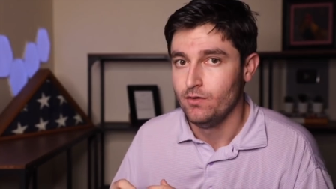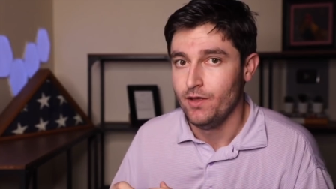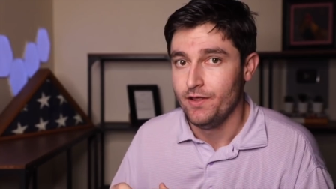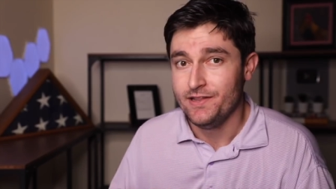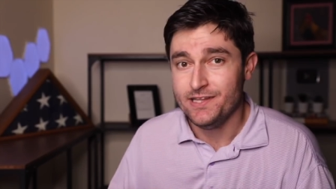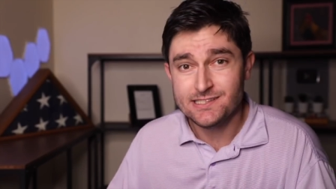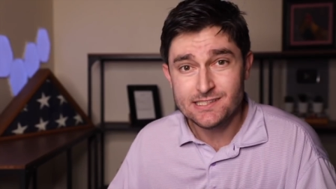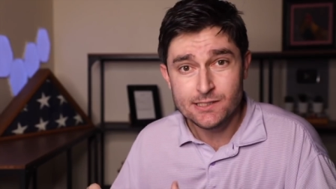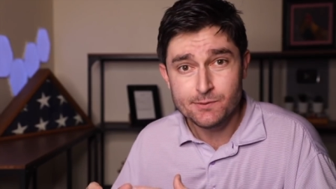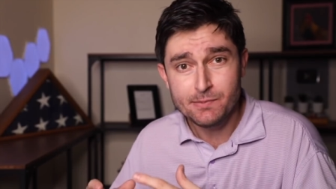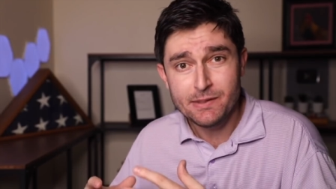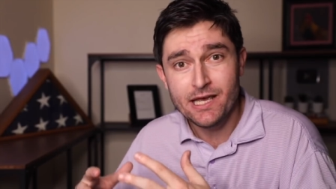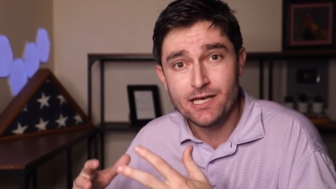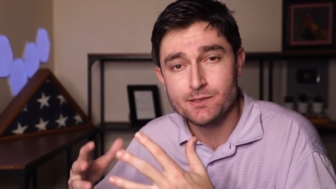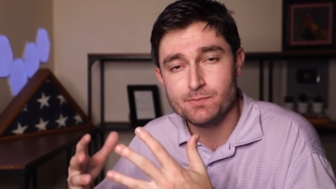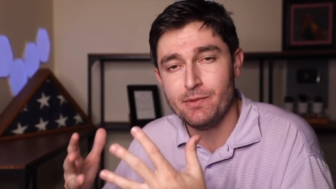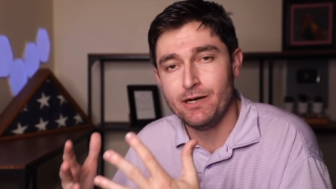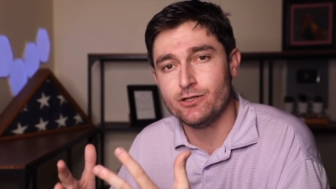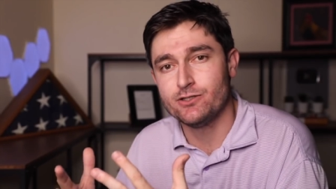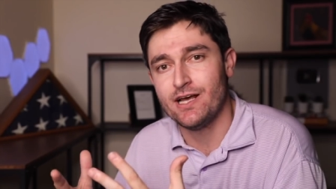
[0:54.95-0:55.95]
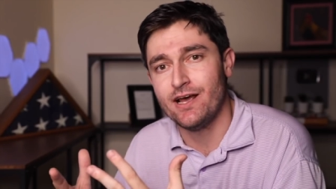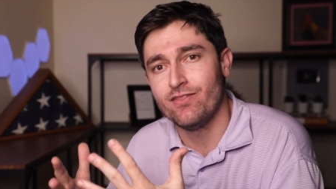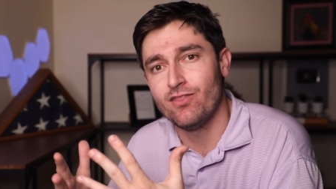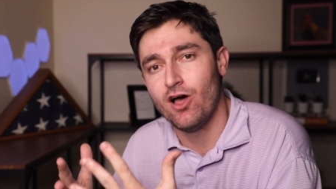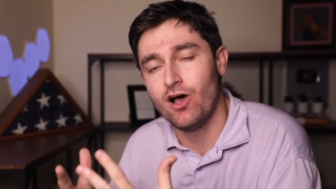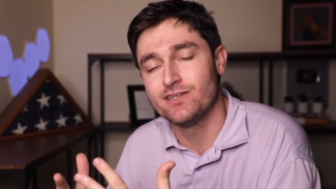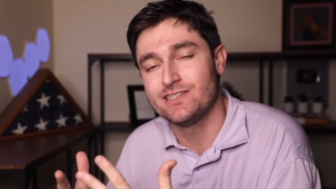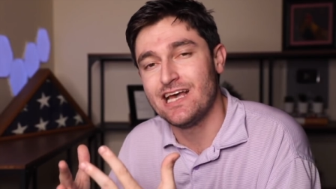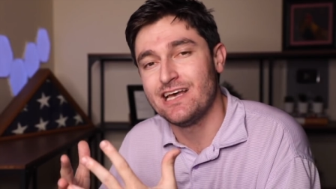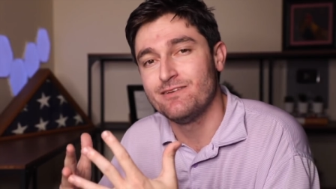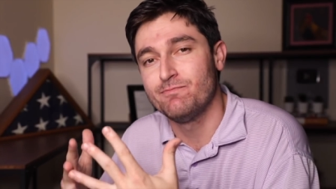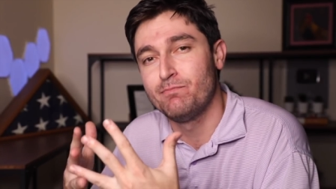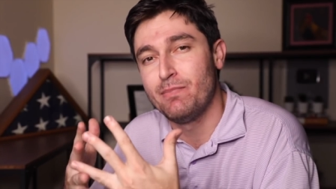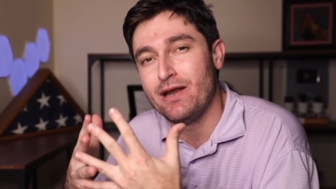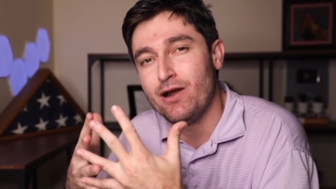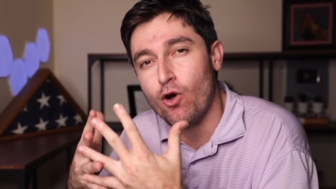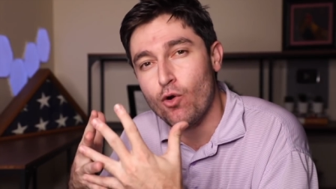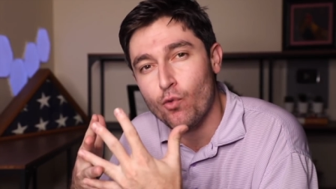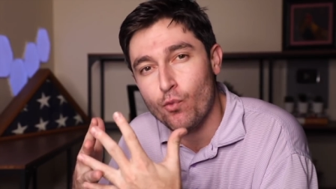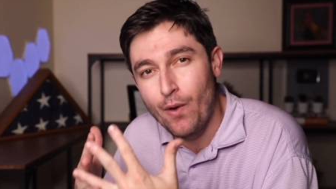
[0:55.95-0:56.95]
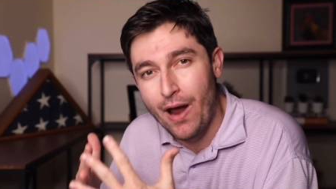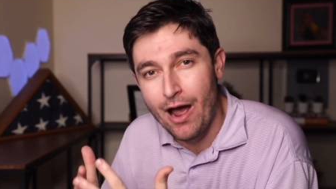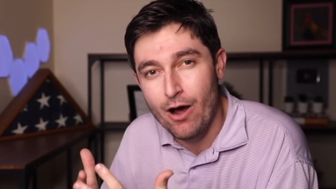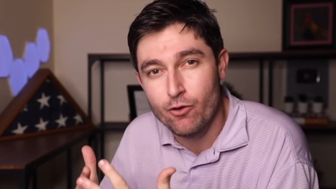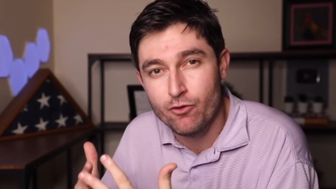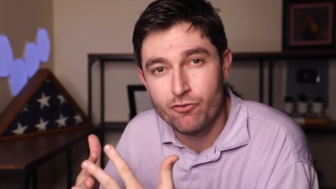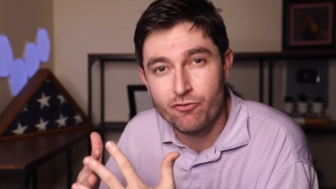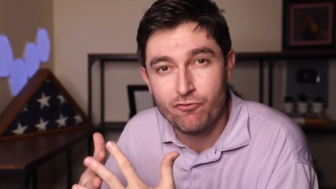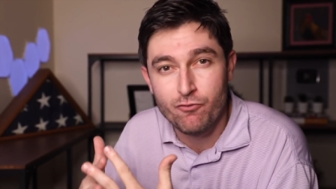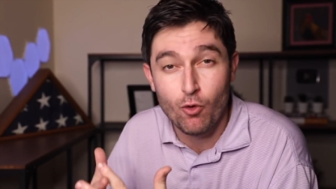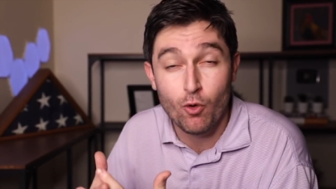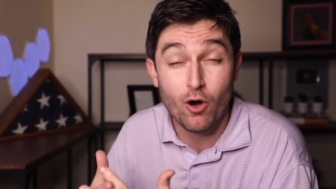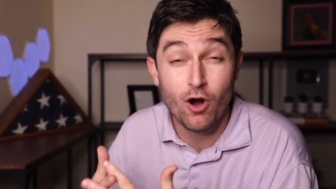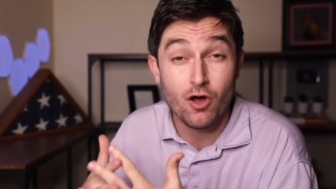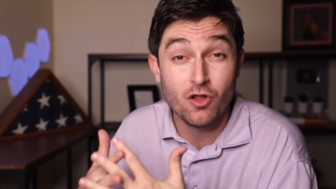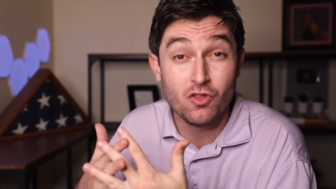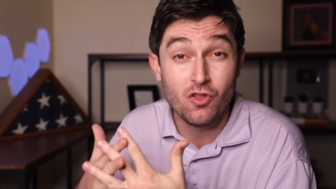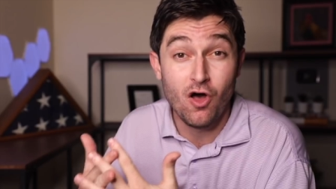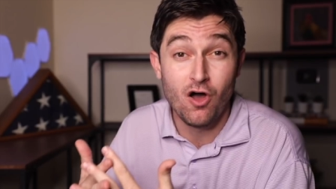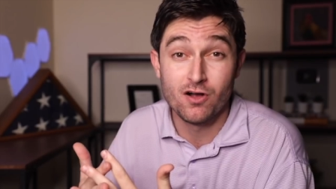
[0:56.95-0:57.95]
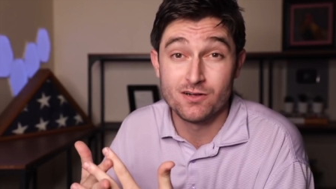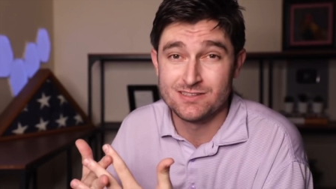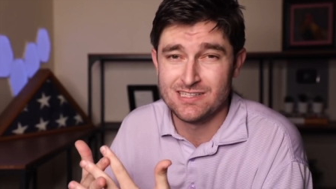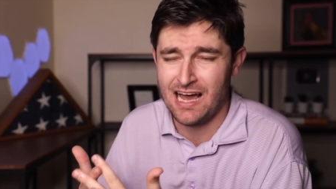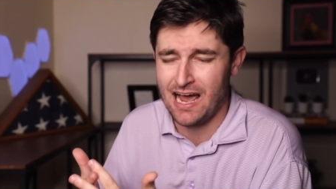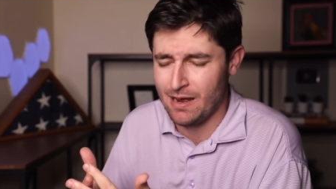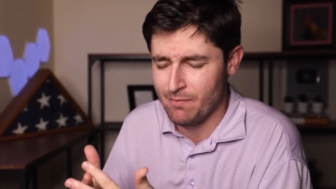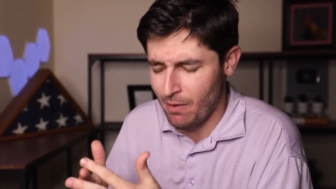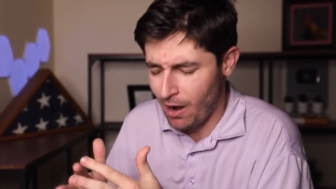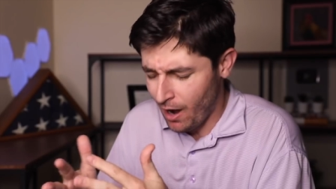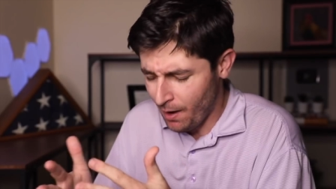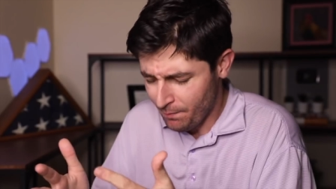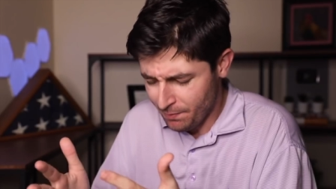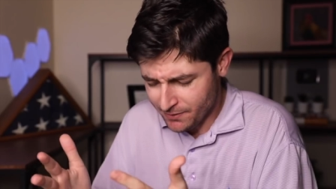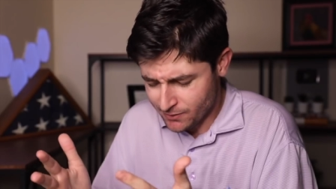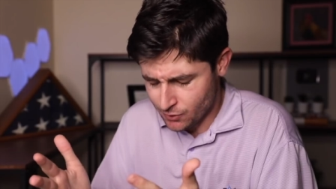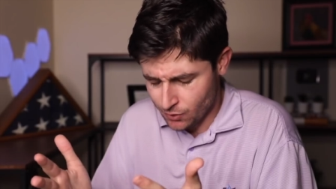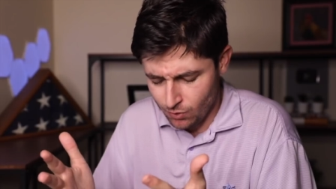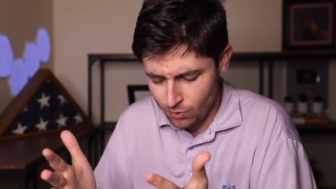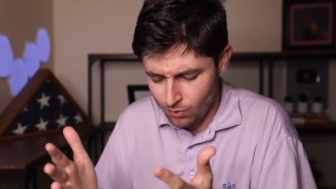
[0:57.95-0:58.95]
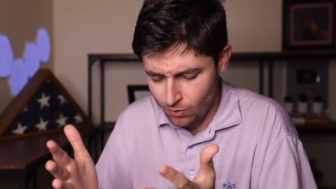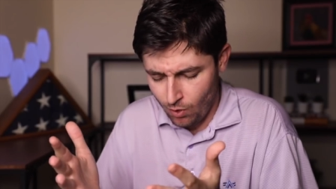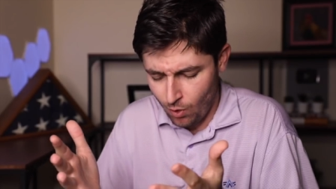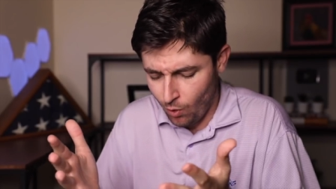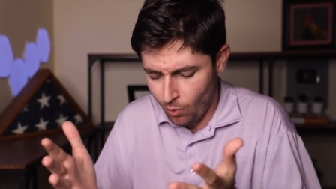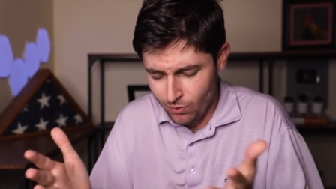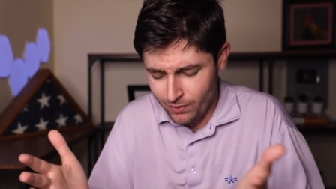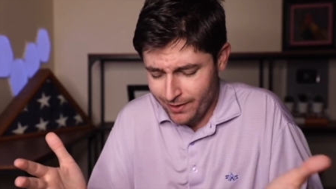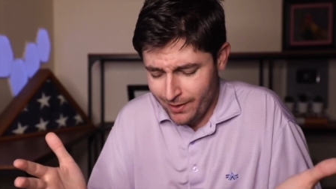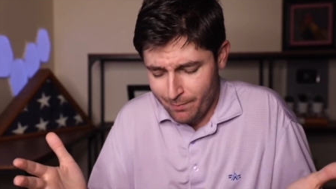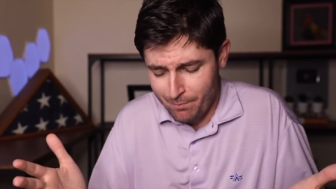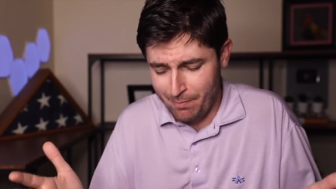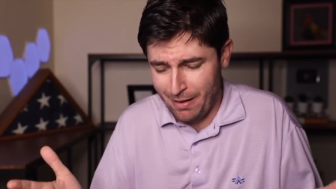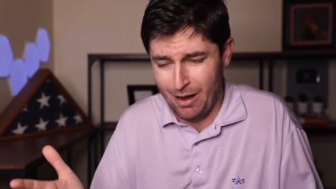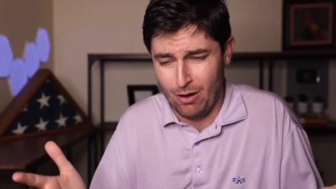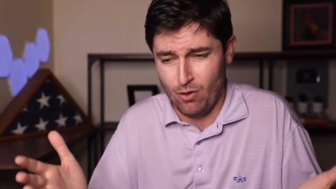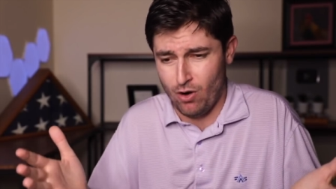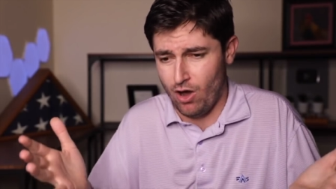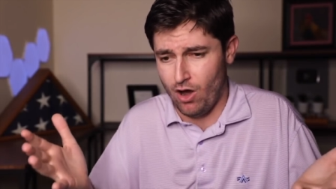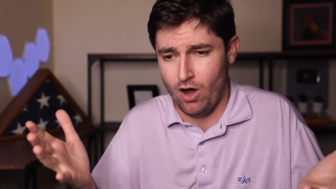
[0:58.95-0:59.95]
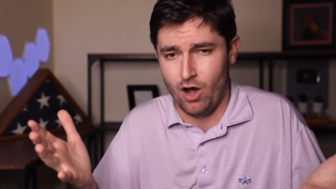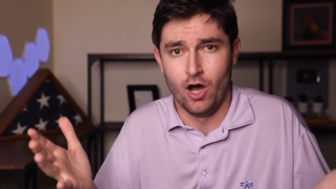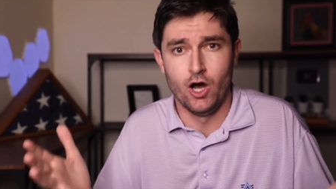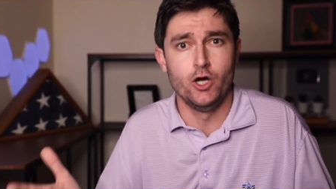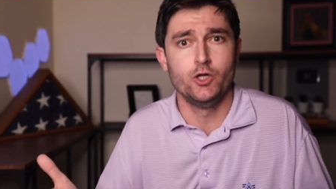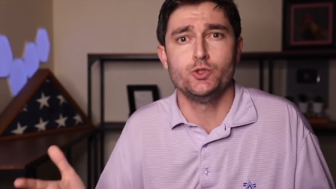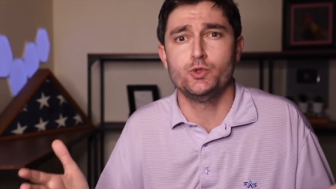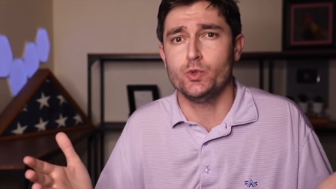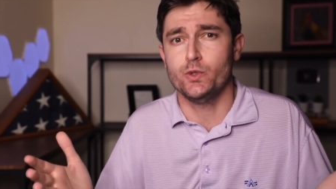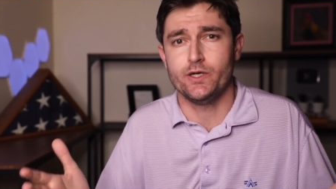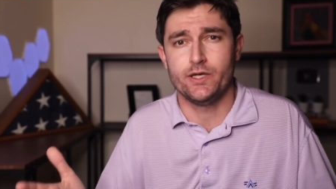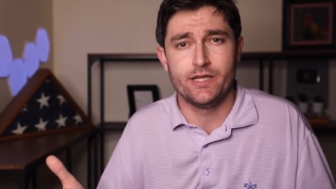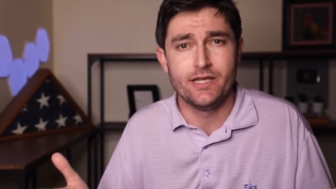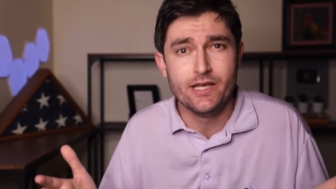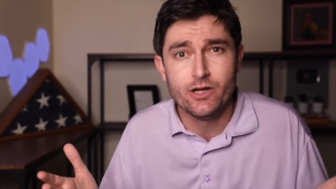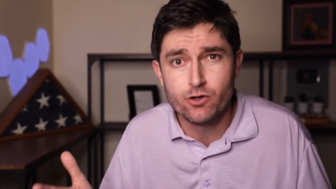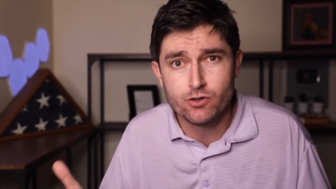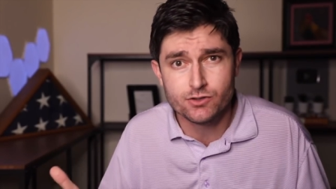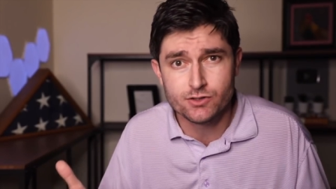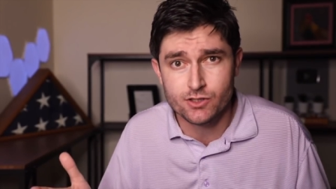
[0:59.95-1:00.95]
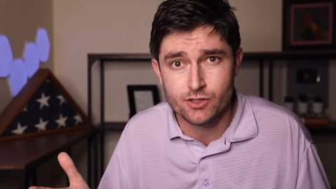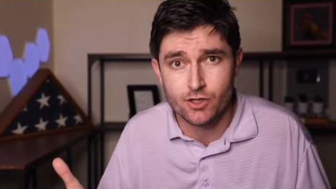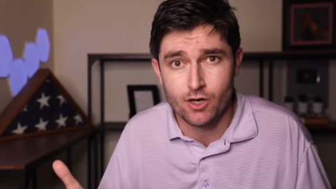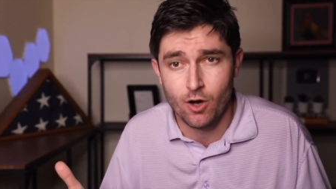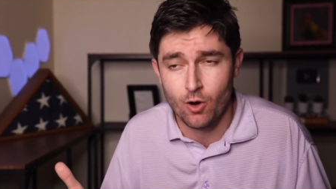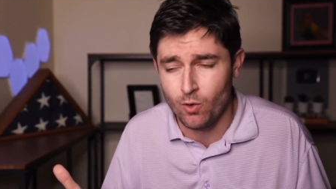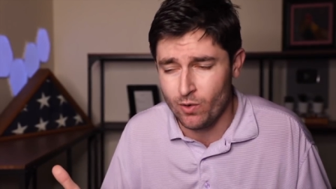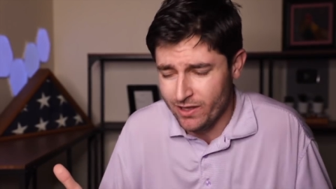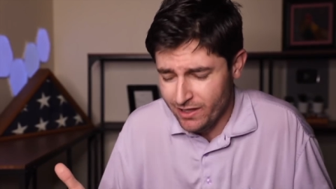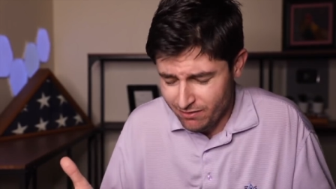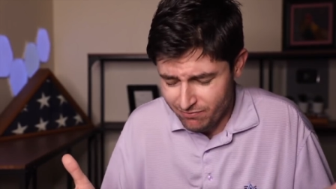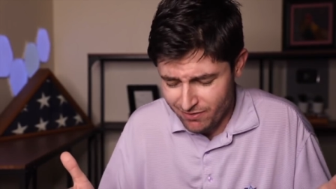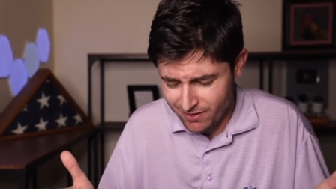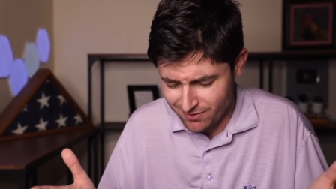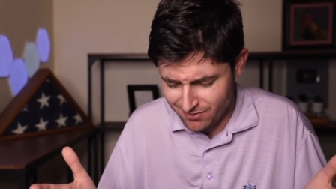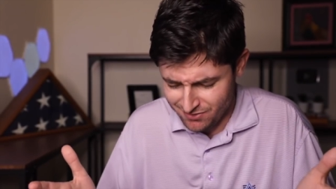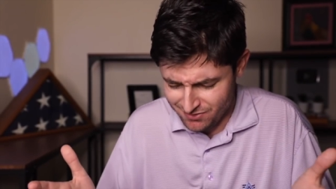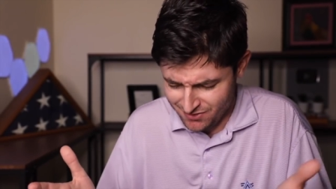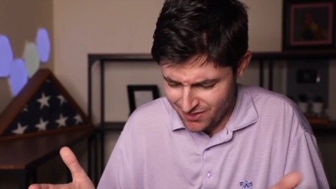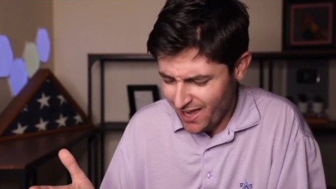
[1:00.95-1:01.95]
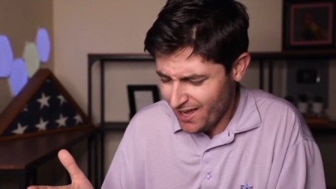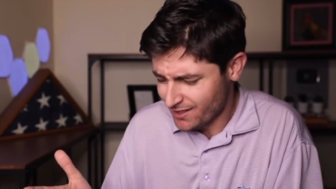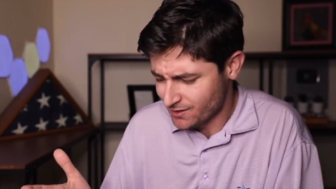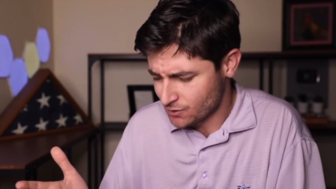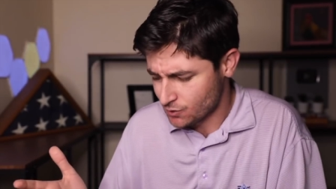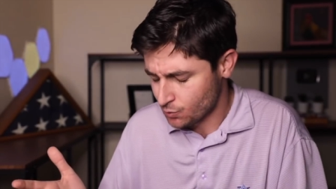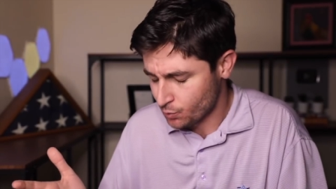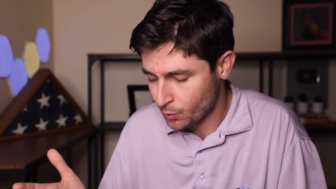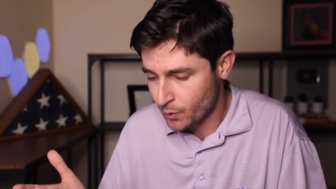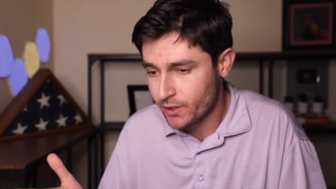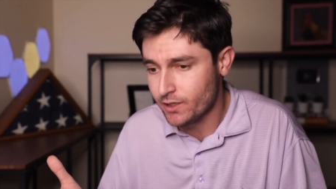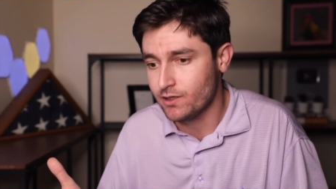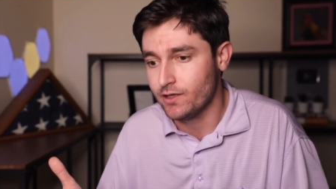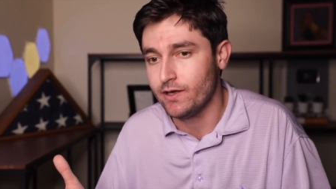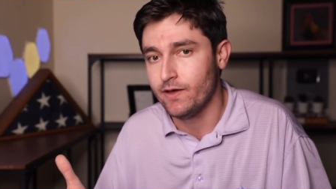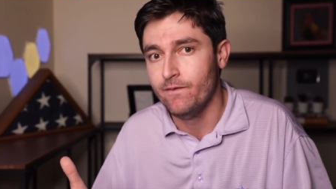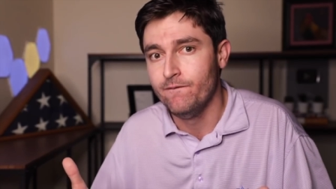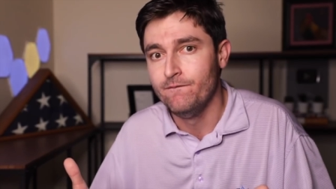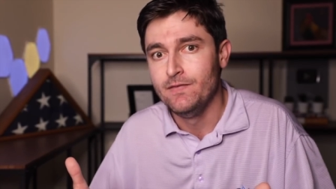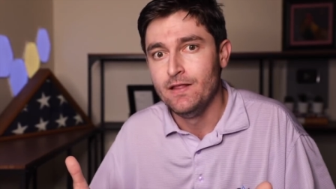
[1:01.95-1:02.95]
This is because maritime laws have been around for a long time. Up until only about 100 years ago, even less really,